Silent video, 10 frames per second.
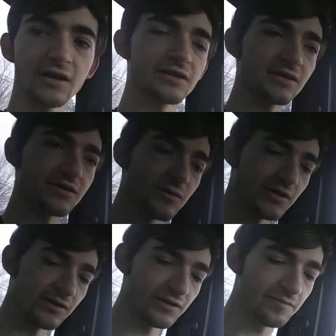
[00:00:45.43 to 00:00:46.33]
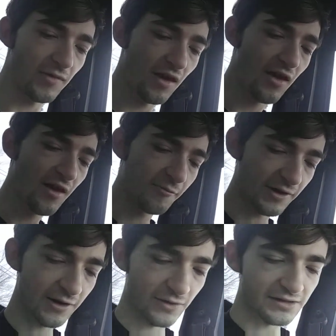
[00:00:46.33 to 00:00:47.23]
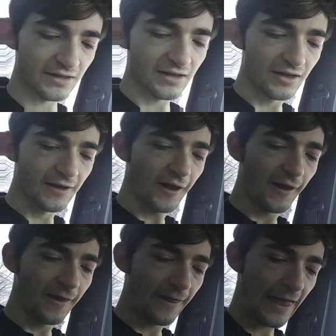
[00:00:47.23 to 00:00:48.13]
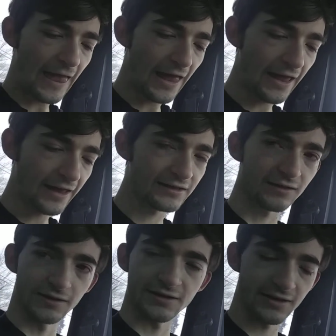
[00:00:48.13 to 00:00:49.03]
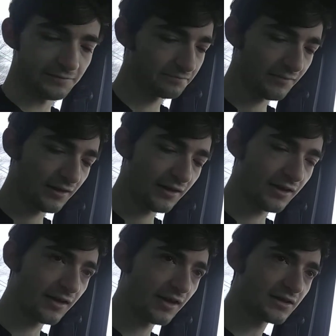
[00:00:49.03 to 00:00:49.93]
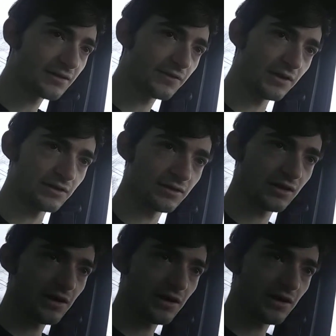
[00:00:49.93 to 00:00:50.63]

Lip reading: And yes, it's wrinkly. But anyways, it's a lazy day. It's a V8.